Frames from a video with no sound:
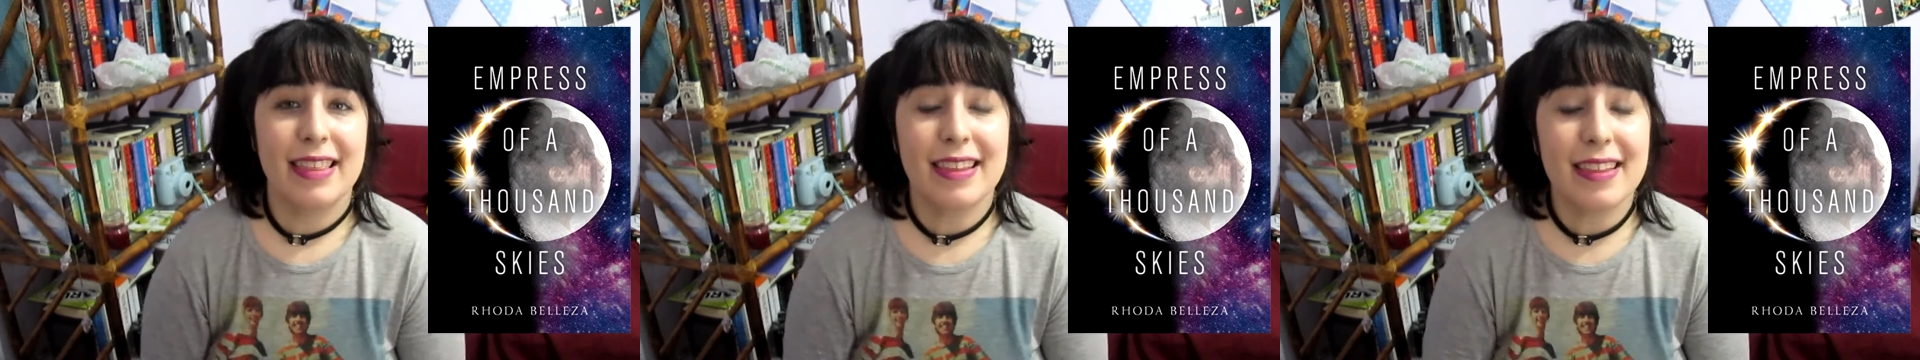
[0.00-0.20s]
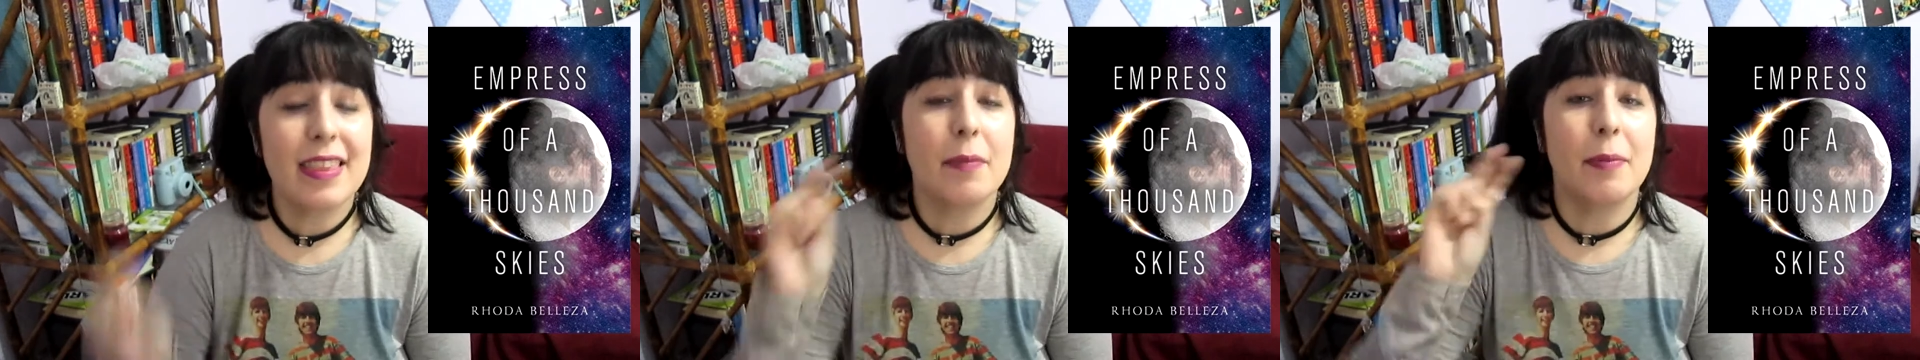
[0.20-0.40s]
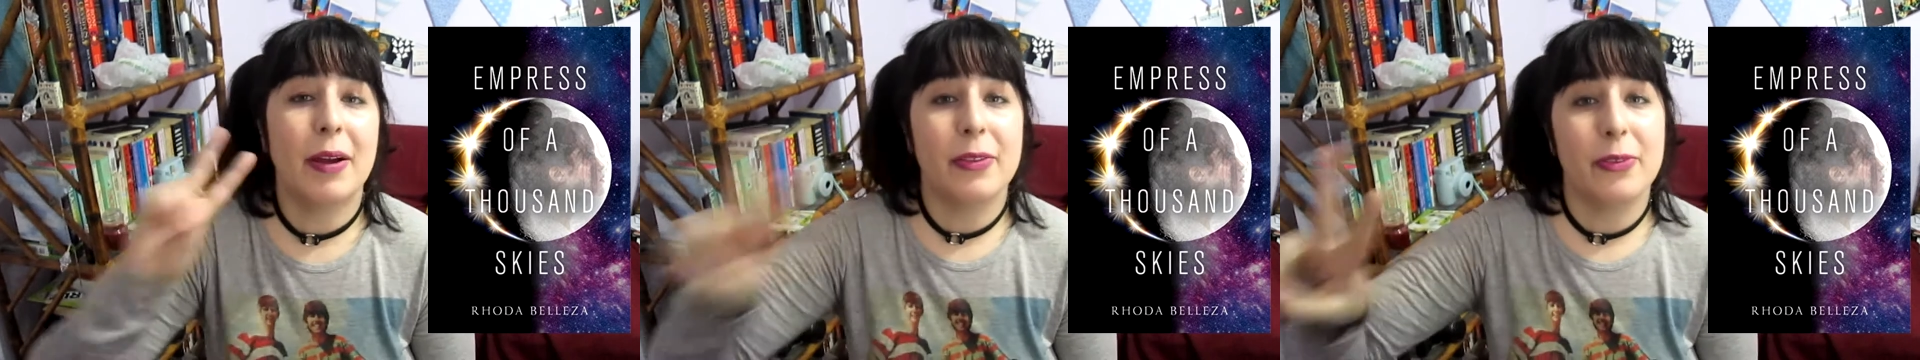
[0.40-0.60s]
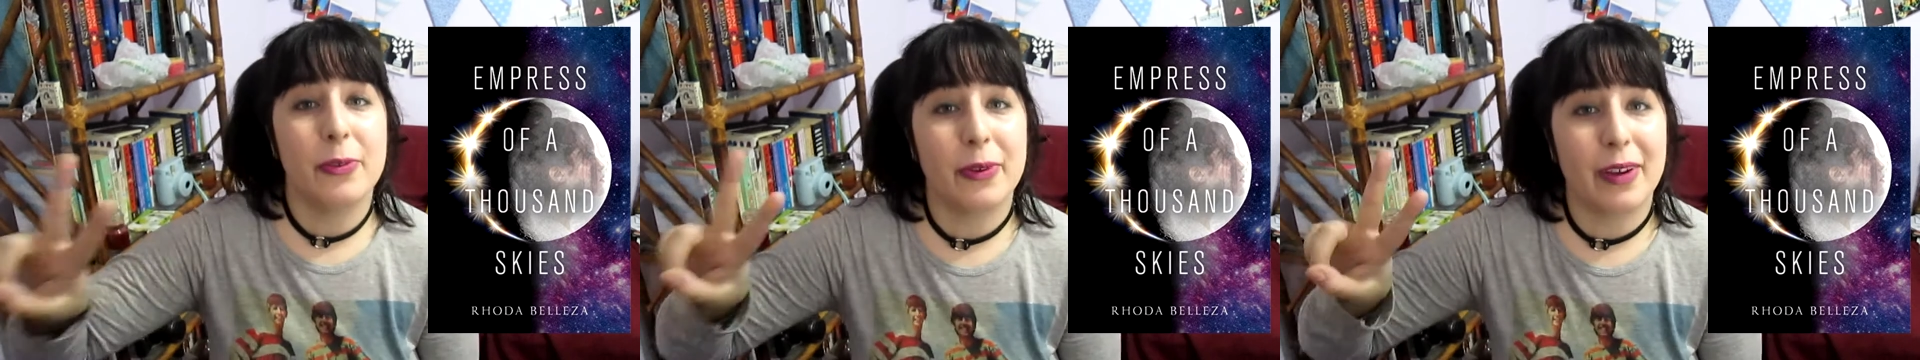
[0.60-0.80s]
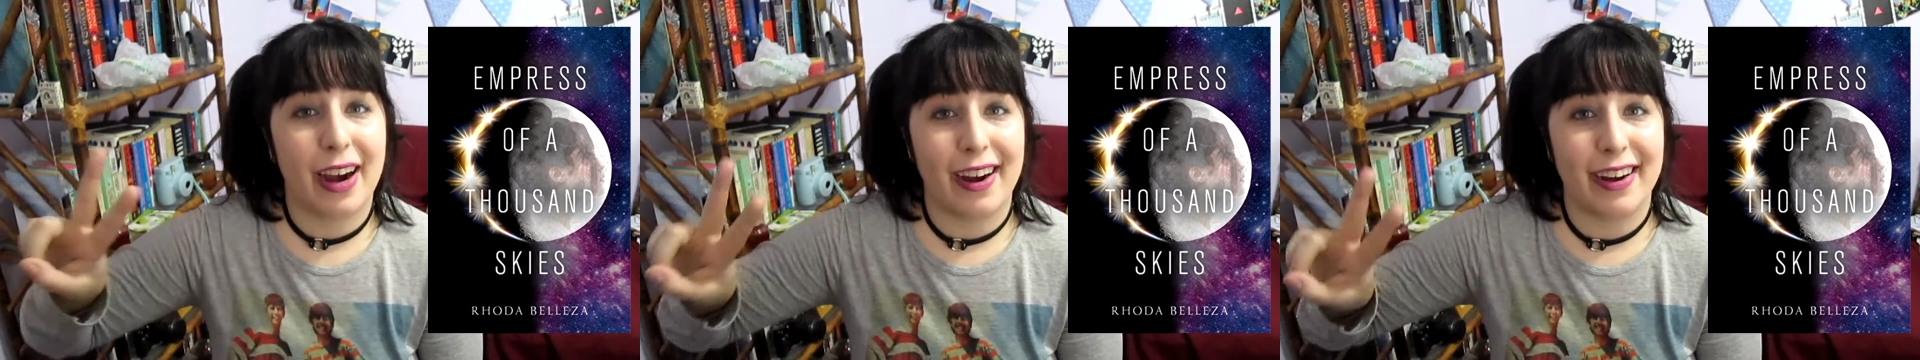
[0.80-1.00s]
This is about
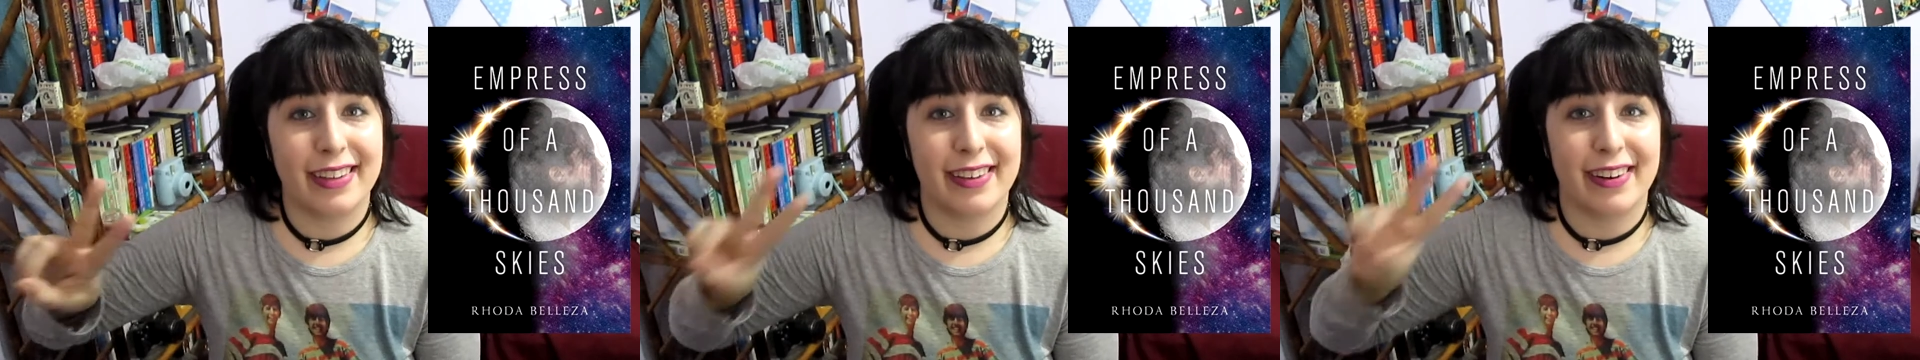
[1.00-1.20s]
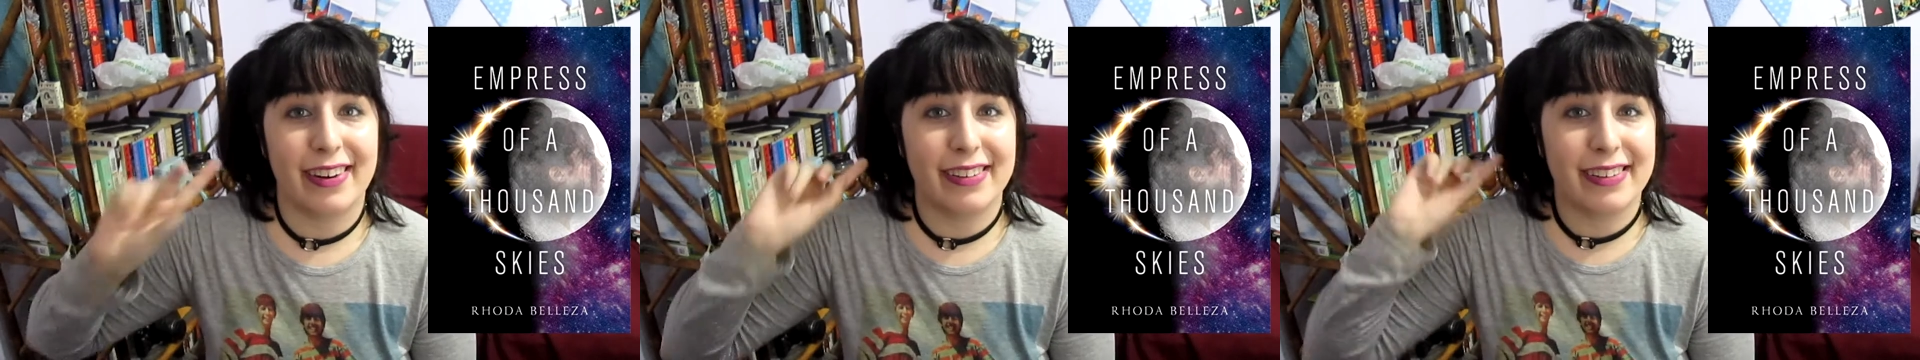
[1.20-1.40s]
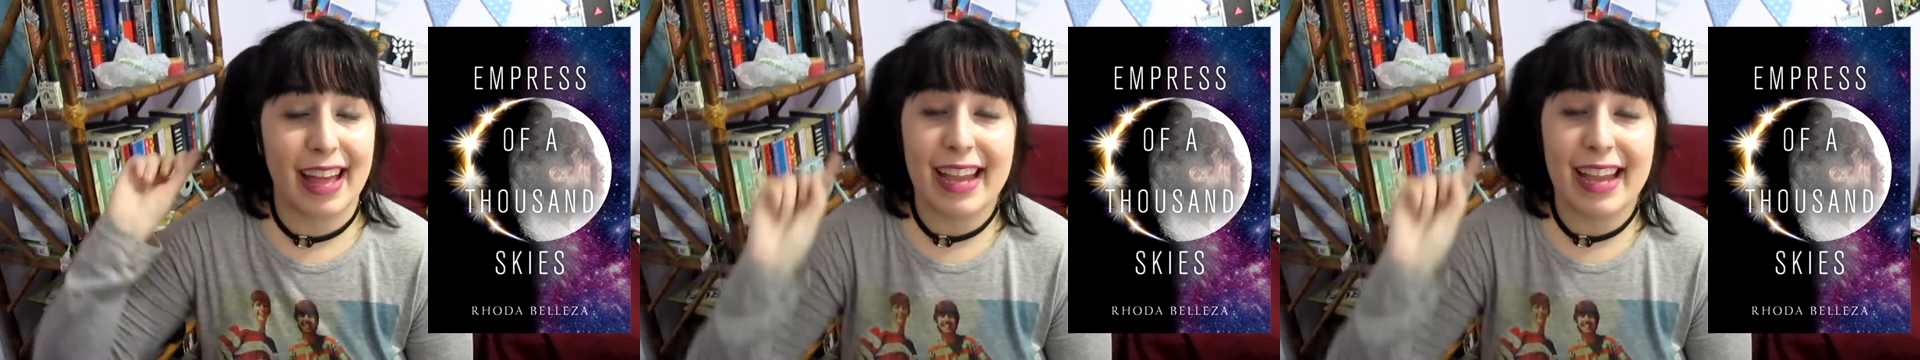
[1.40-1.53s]
two characters,